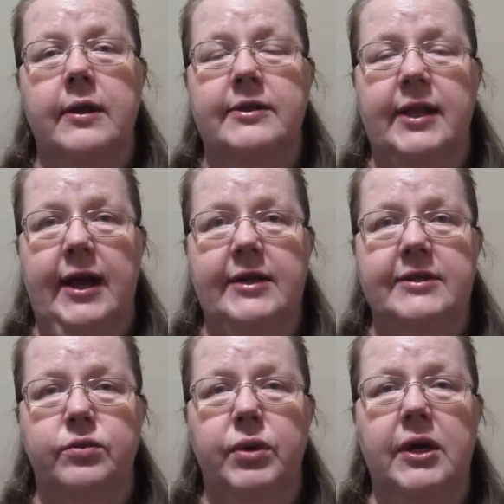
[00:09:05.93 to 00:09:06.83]

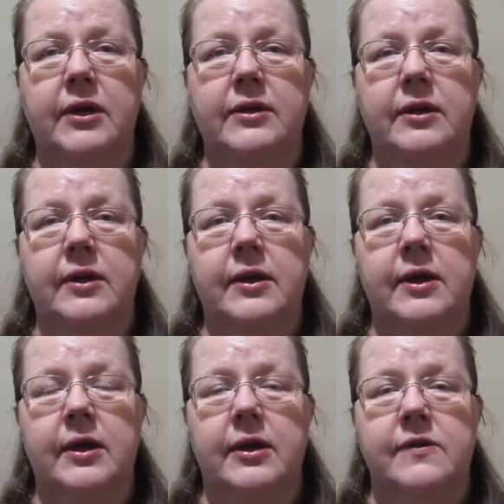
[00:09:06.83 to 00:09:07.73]
Last one
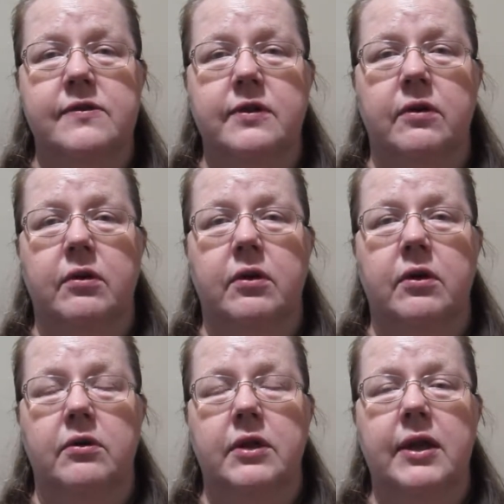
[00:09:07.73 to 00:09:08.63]
is
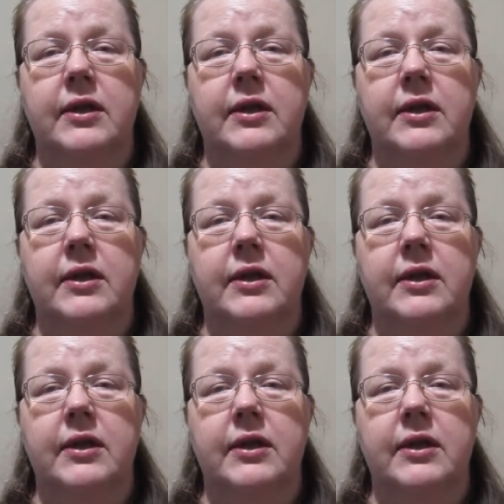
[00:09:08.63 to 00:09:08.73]
so-called